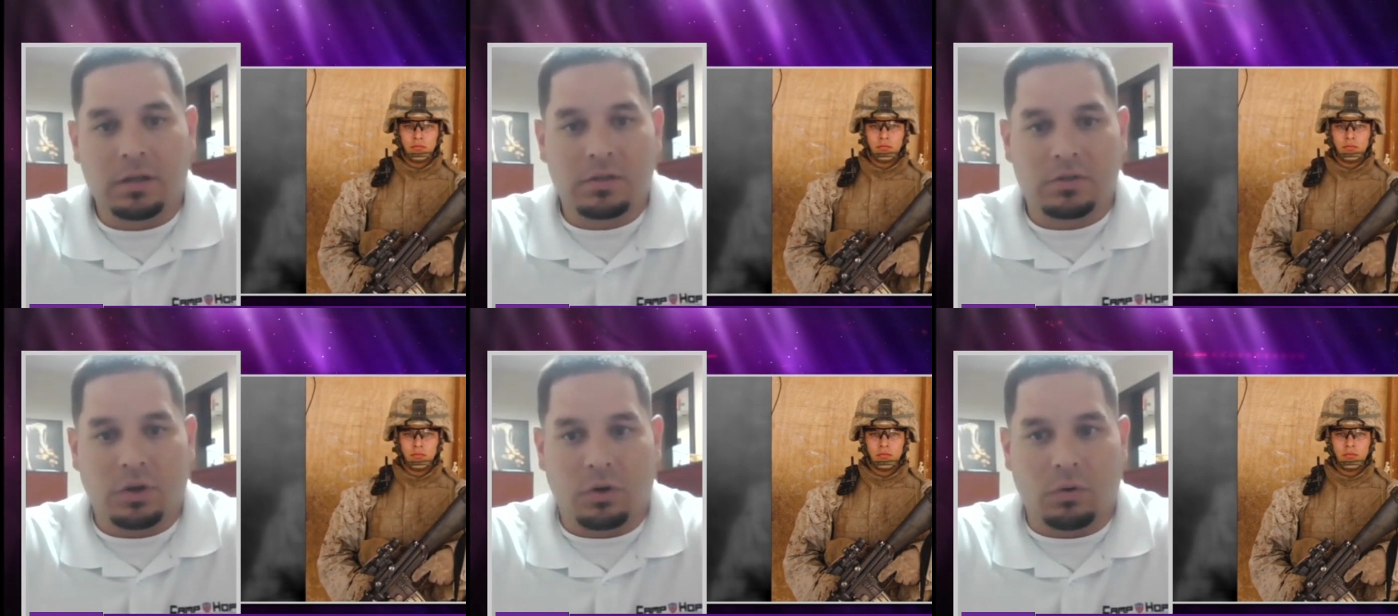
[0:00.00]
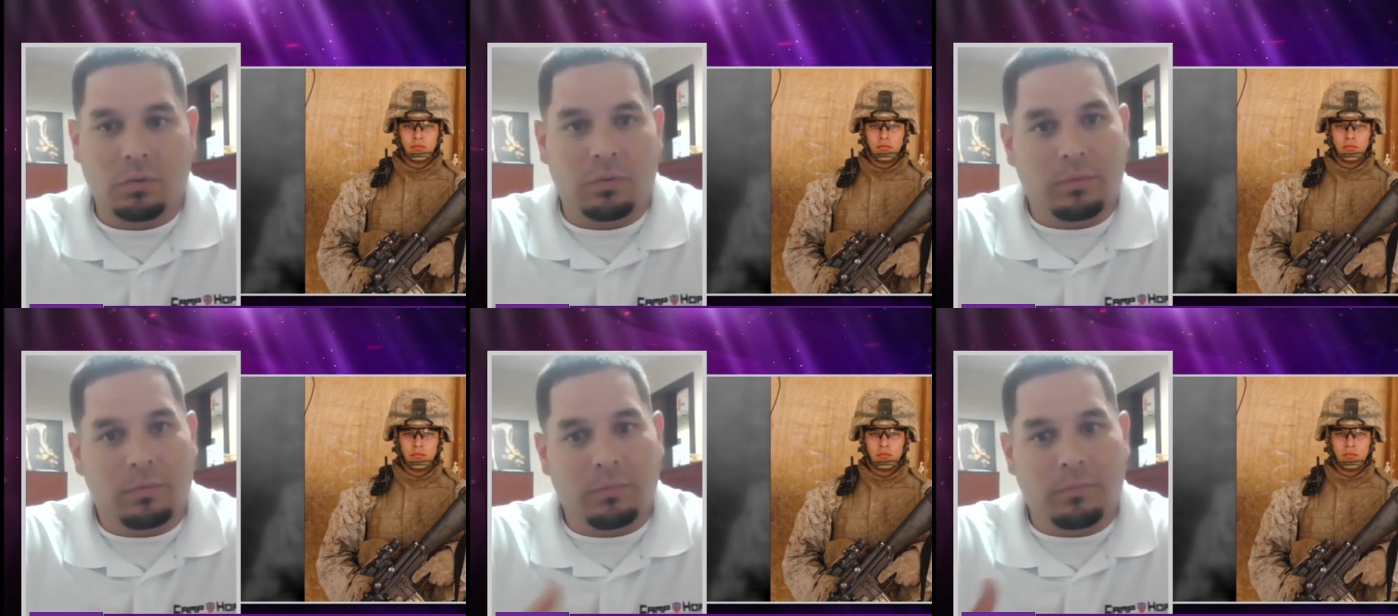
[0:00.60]
Speaker 1: So
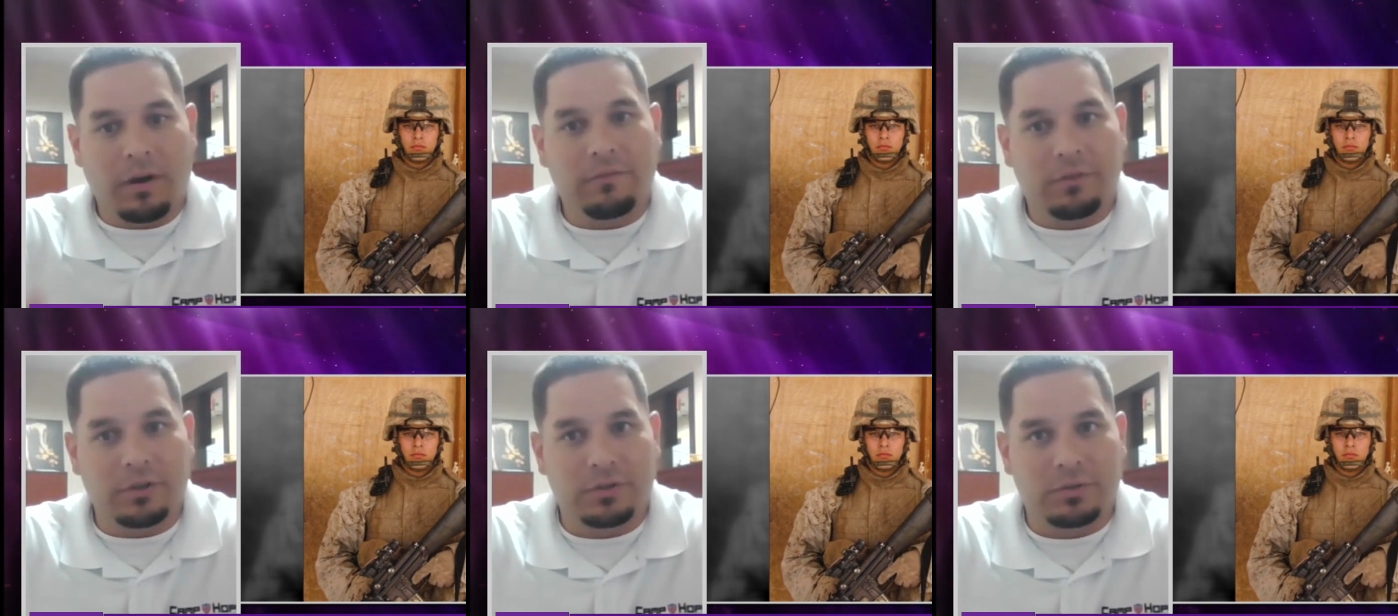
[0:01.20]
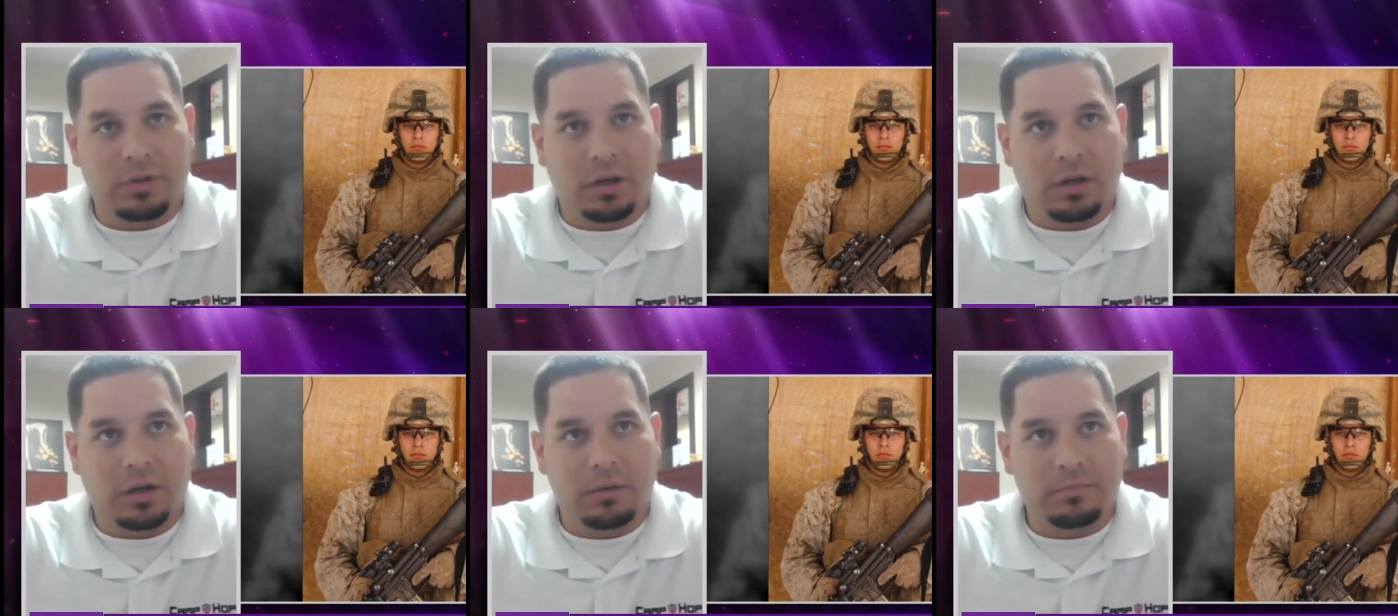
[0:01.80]
my first
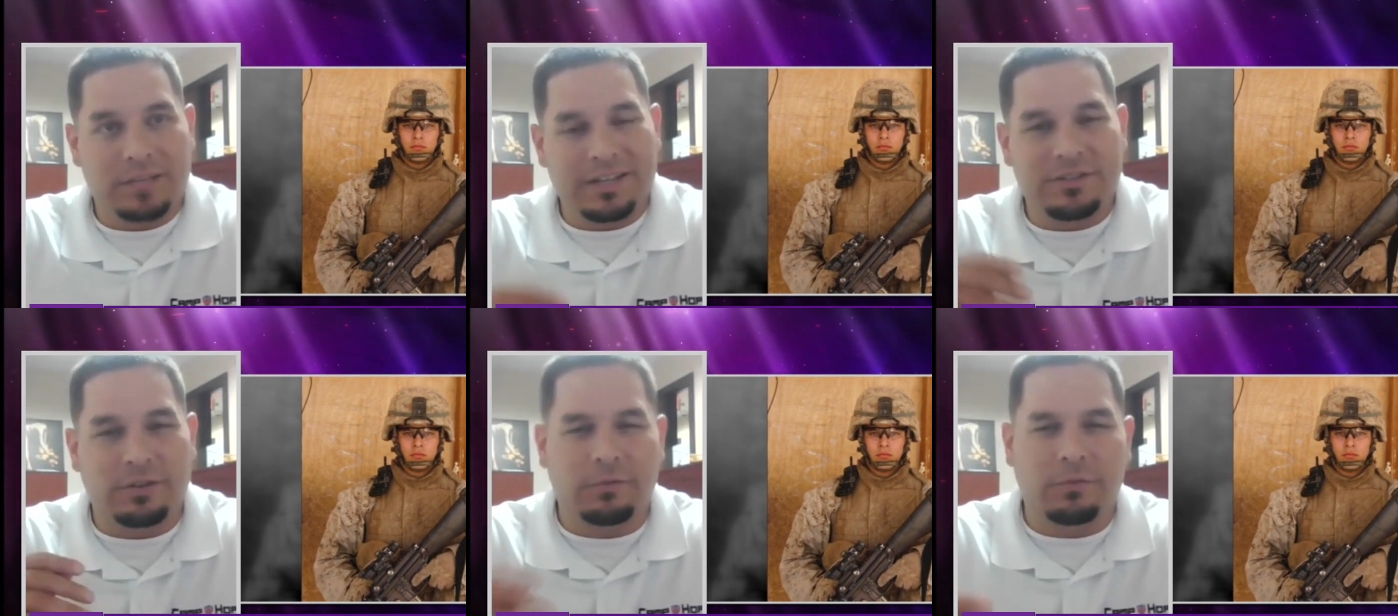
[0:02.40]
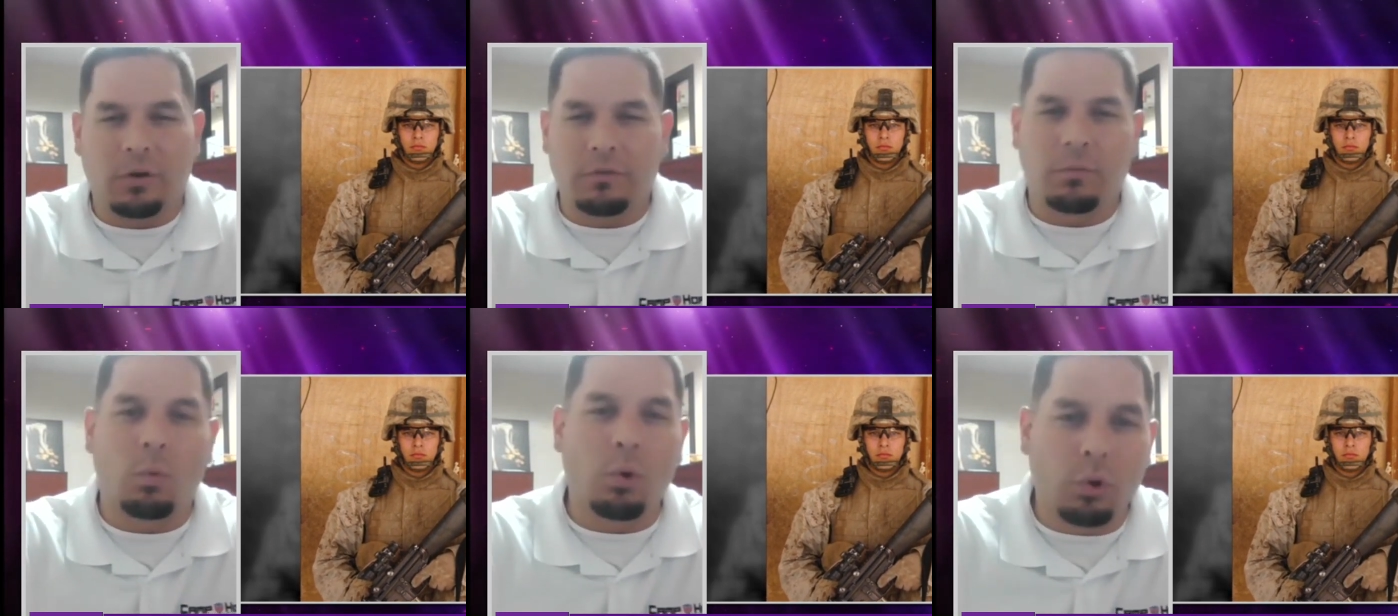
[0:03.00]
uh, taste of, of
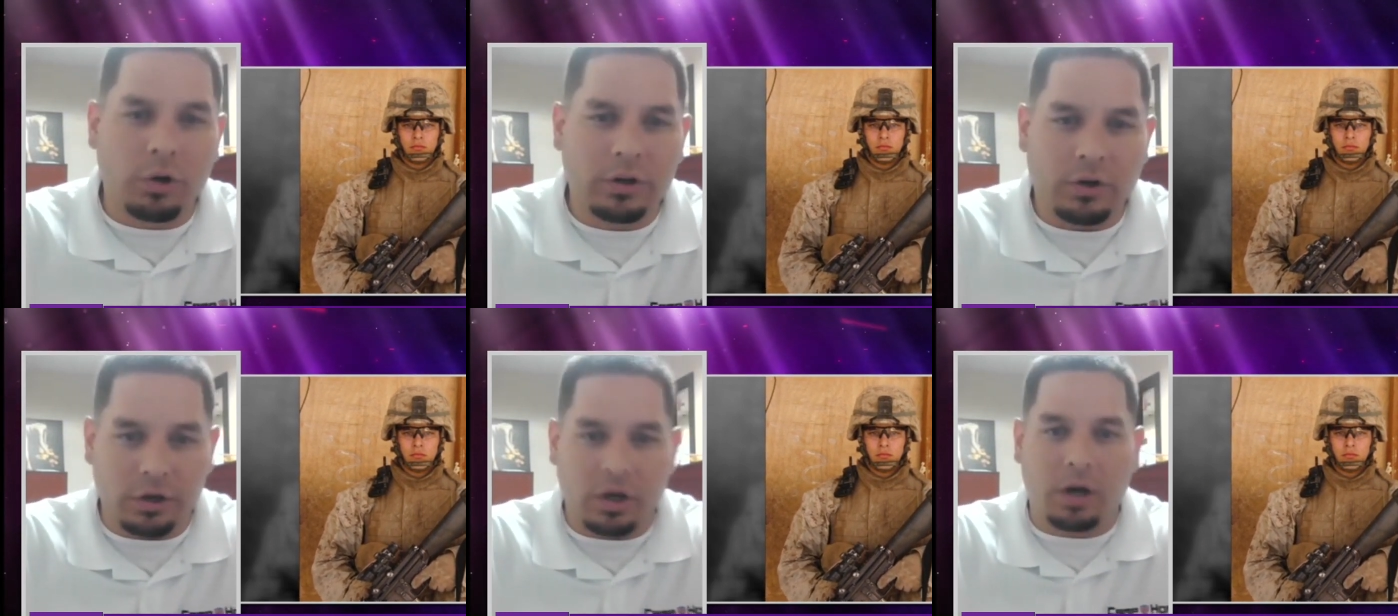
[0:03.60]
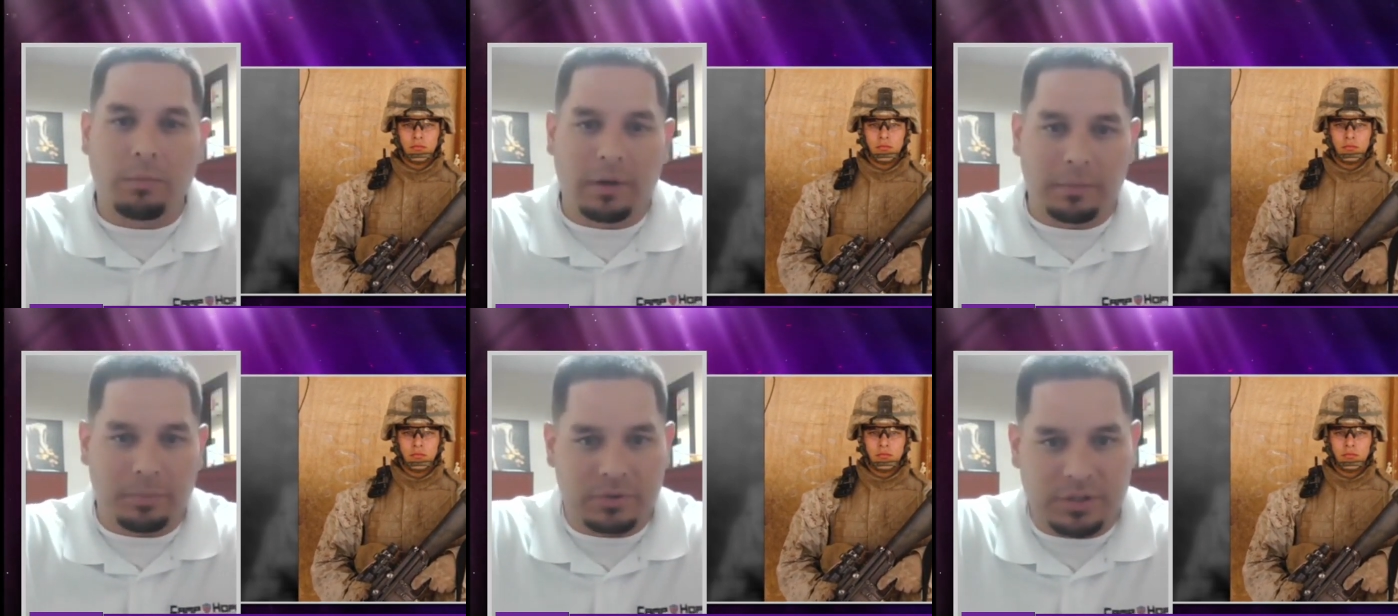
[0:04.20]
war or
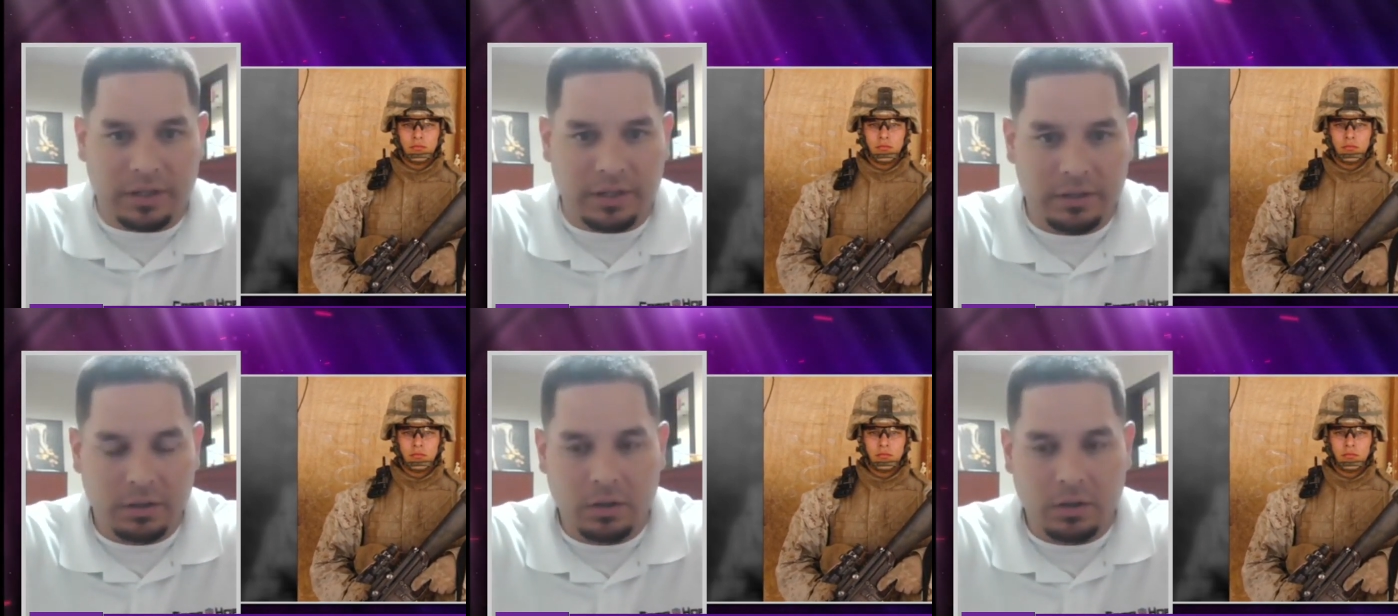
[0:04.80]
combat per se